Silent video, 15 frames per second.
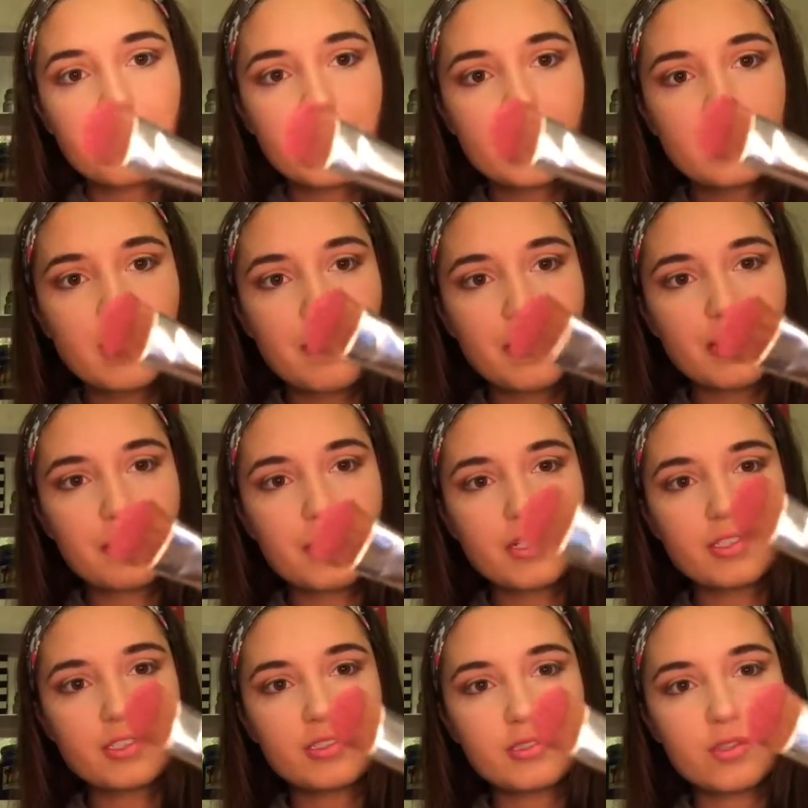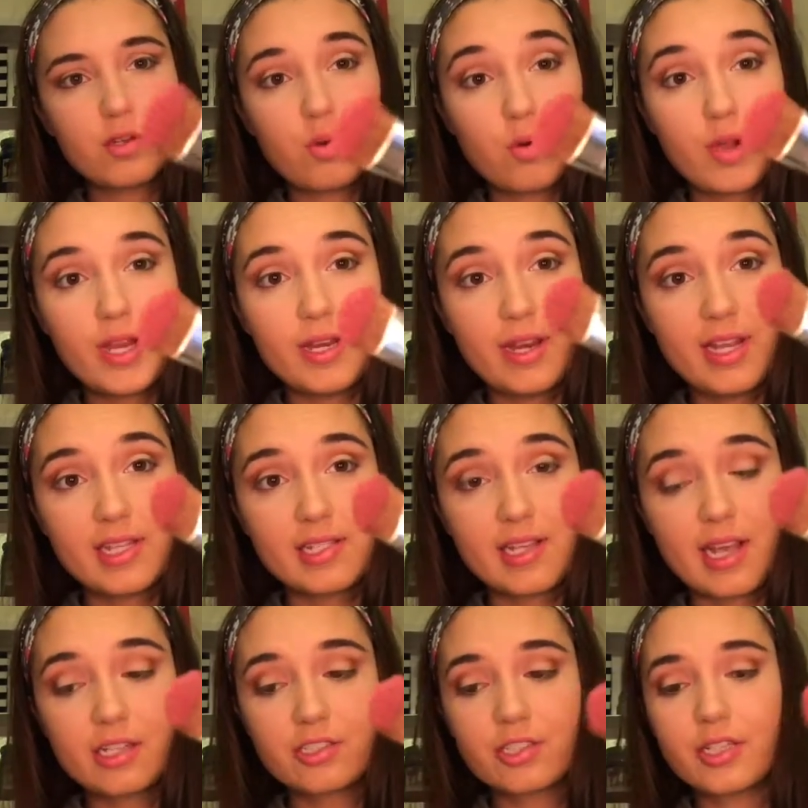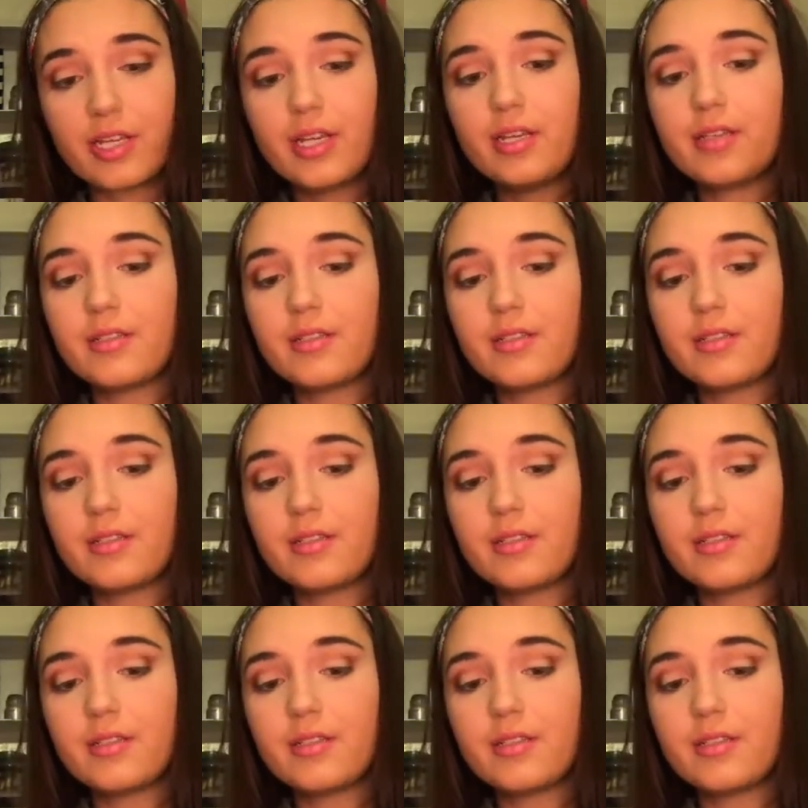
Picked up on the brush quite nice, actually.